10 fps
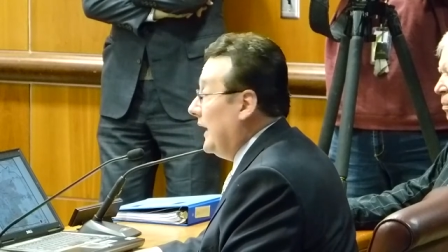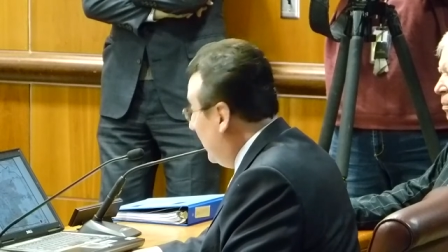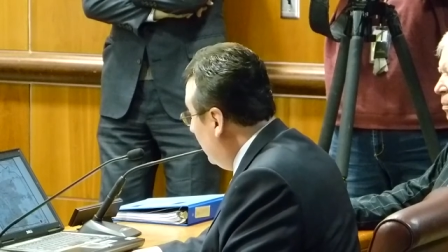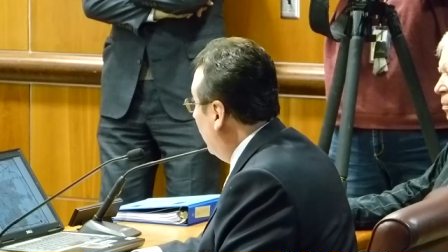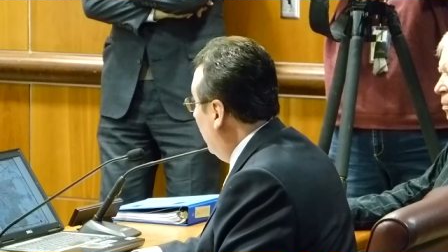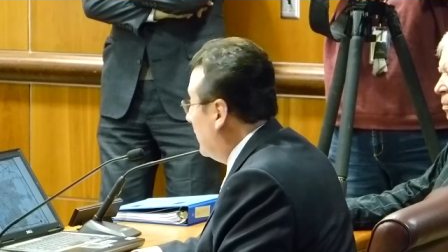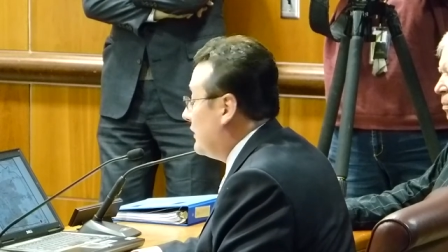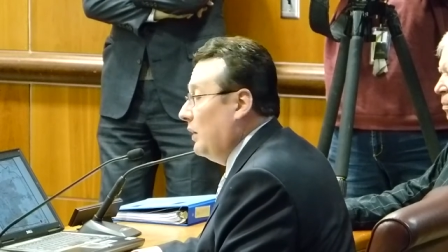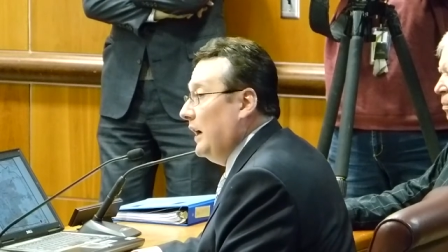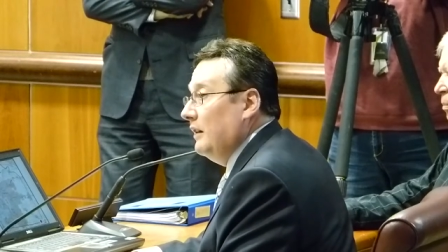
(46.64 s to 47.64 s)
in the world
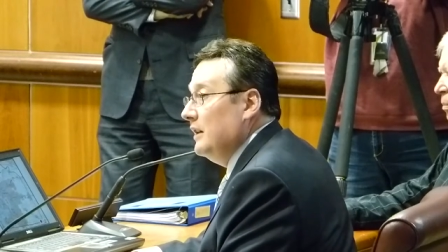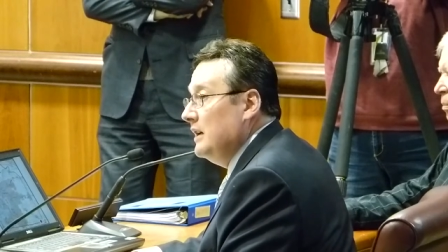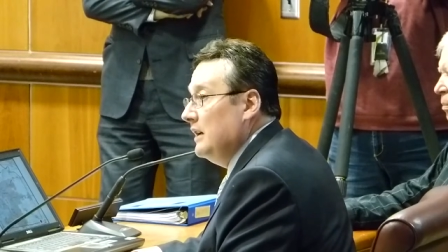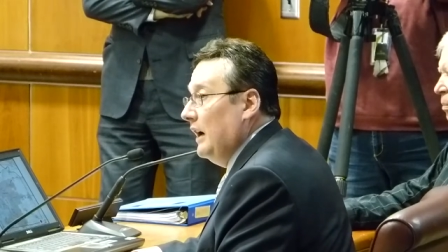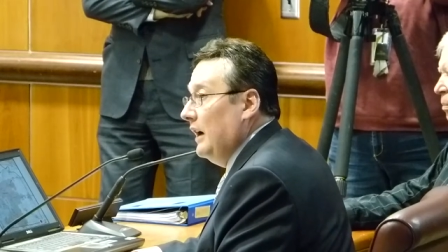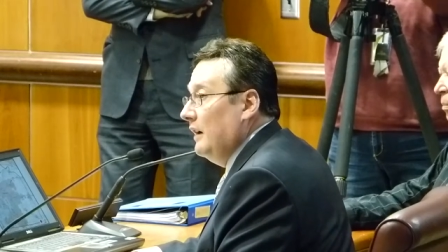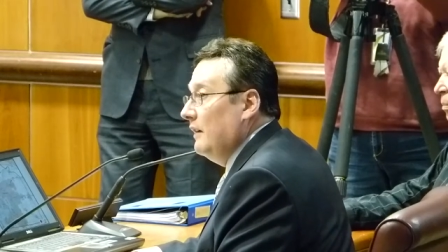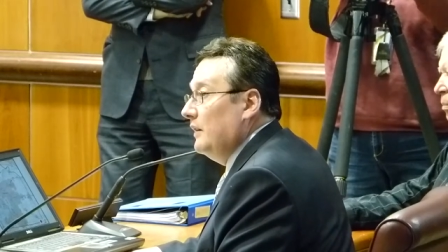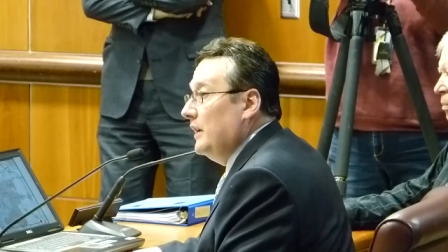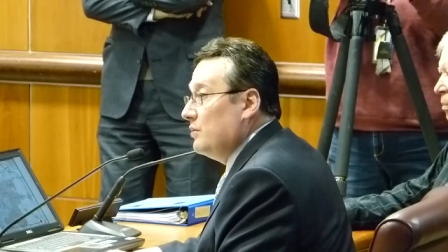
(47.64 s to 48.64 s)
as well. Uh,
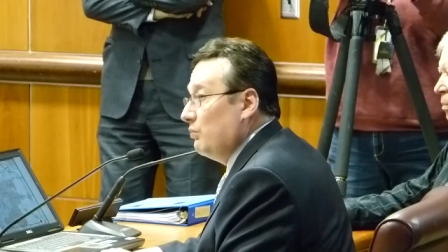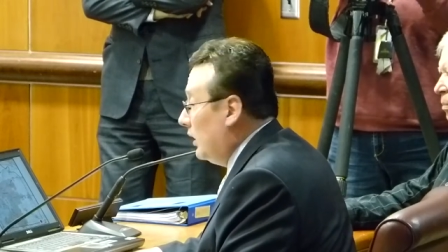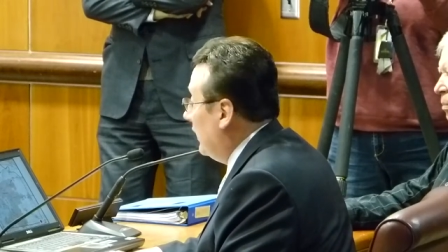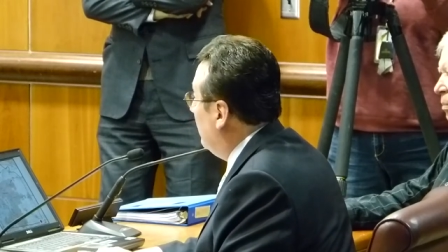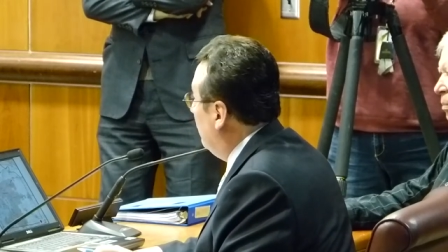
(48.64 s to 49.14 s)
it's really